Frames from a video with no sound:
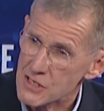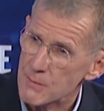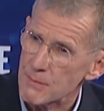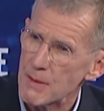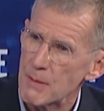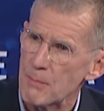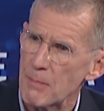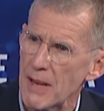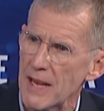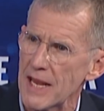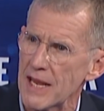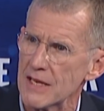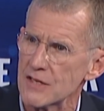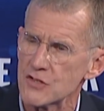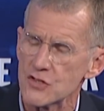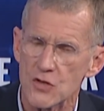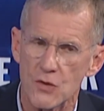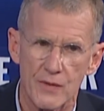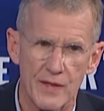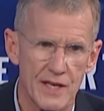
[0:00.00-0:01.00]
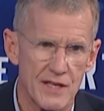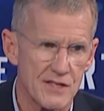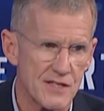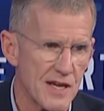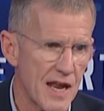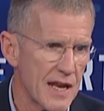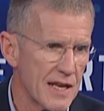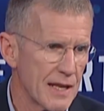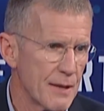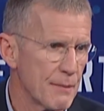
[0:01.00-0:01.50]
to be paid so that it's
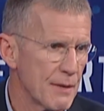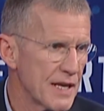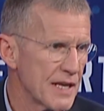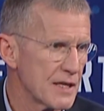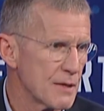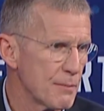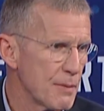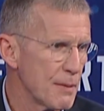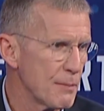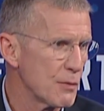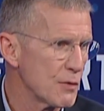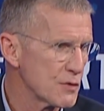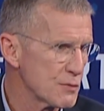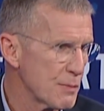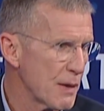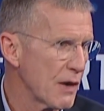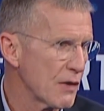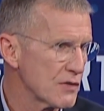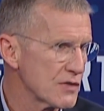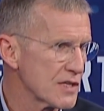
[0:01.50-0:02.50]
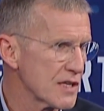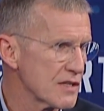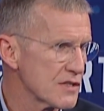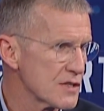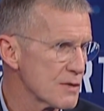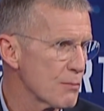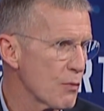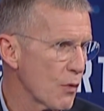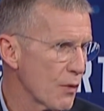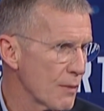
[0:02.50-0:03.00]
not limited to people whose parents can
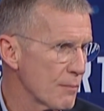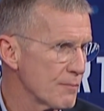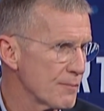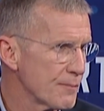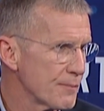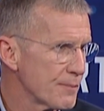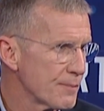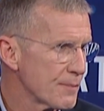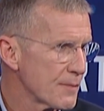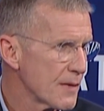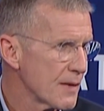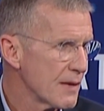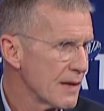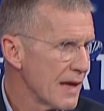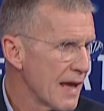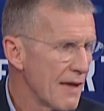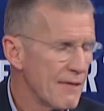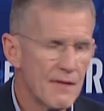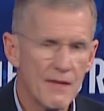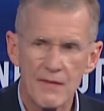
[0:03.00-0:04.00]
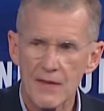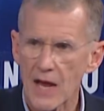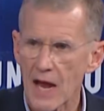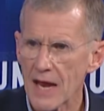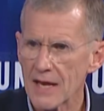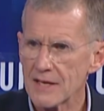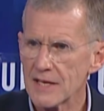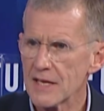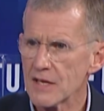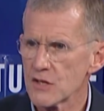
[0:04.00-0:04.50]
support them. Right. And then the
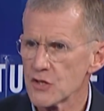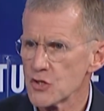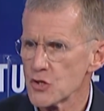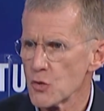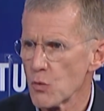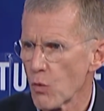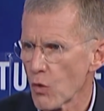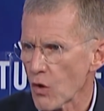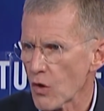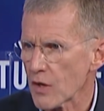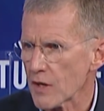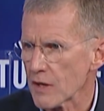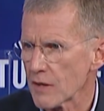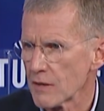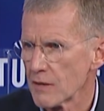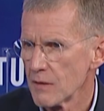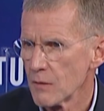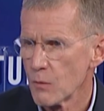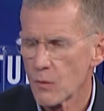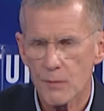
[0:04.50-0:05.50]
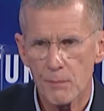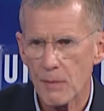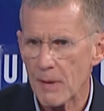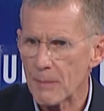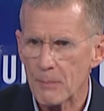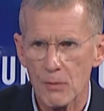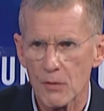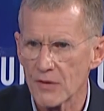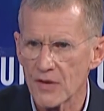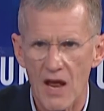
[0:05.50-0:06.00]
idea is you work with
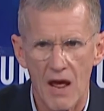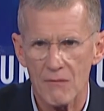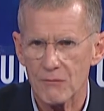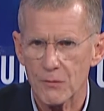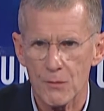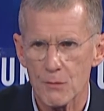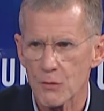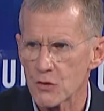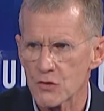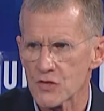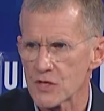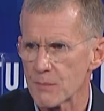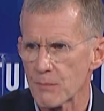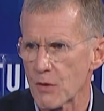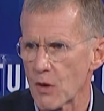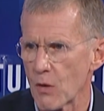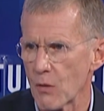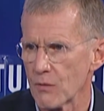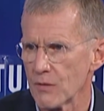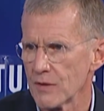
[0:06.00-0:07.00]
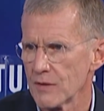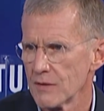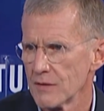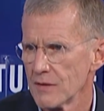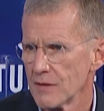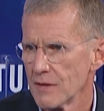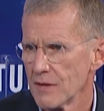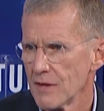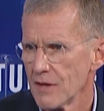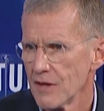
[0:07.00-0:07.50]
people not from your zip code.
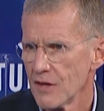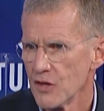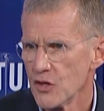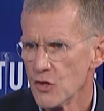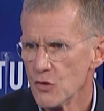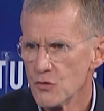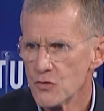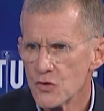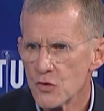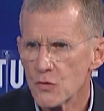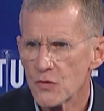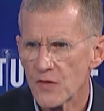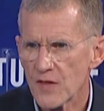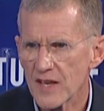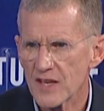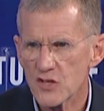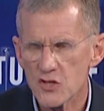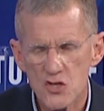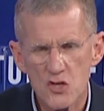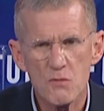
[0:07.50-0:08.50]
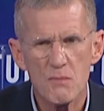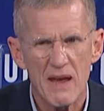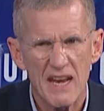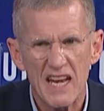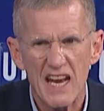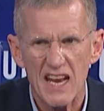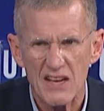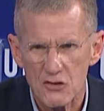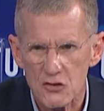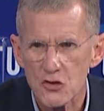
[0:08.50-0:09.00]
You do things you may
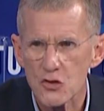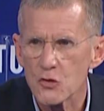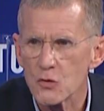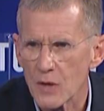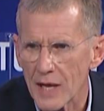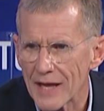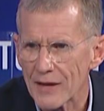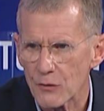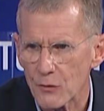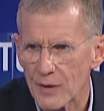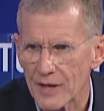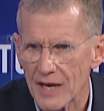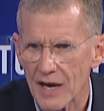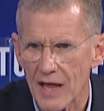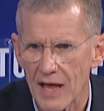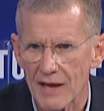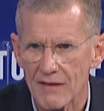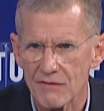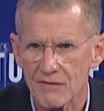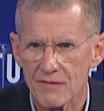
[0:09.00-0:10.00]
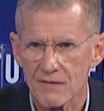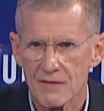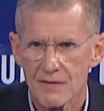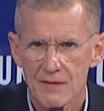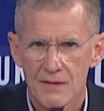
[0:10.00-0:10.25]
not do later in life.